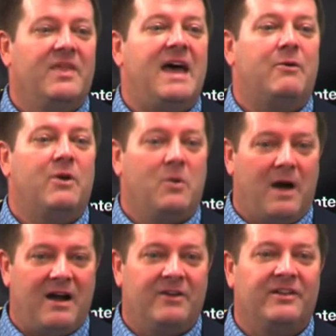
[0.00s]
That
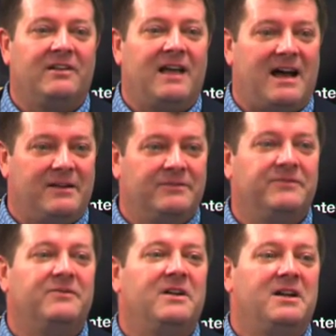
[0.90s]
requires a lot
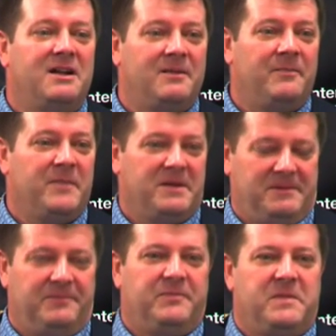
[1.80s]
of
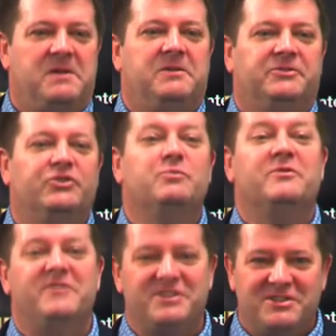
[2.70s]

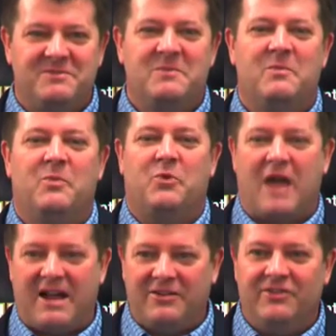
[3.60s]
supervision,
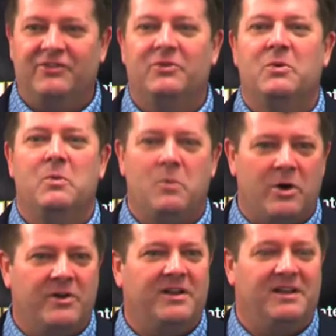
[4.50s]
practice,
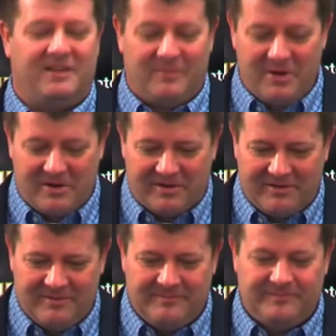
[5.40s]
work, and
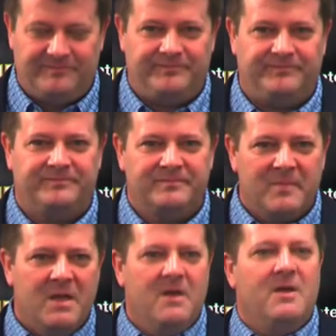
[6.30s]
experience.
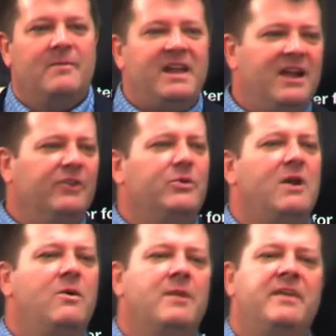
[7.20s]
But here's
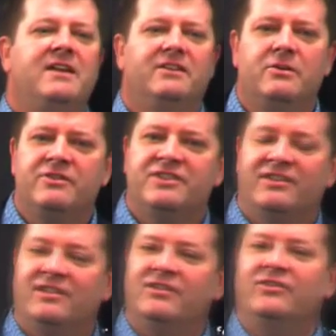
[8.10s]
what I want to paint to you with
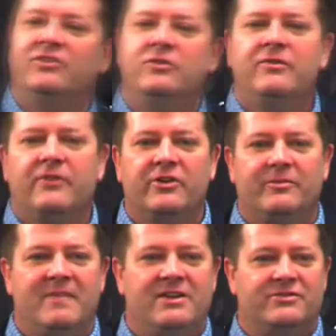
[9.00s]
just these two
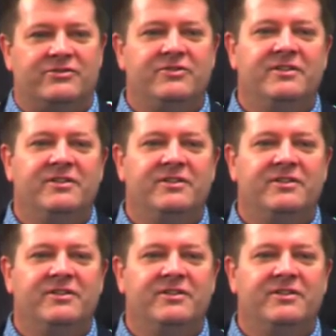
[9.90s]
first measures.